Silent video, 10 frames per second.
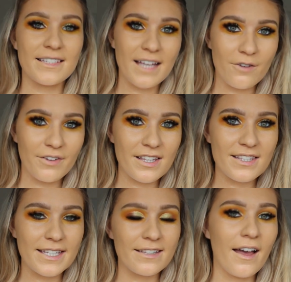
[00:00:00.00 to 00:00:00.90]
So now for
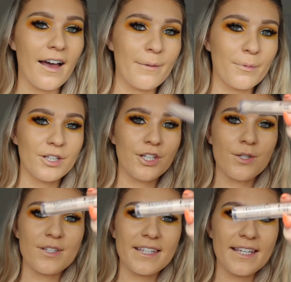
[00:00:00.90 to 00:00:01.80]
concealer, I'm going to
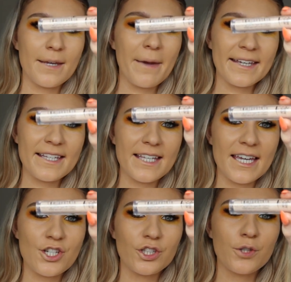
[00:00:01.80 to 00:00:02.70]
use the Peggy
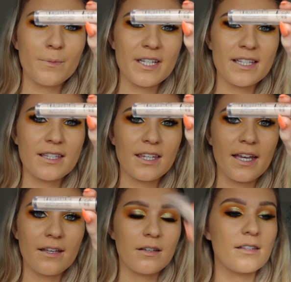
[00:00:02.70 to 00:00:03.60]
Sage Luminous
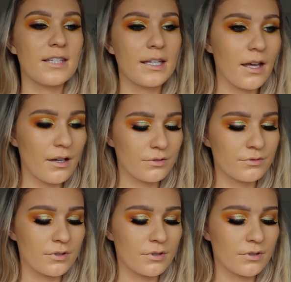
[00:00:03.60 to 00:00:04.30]
Skin Concealer.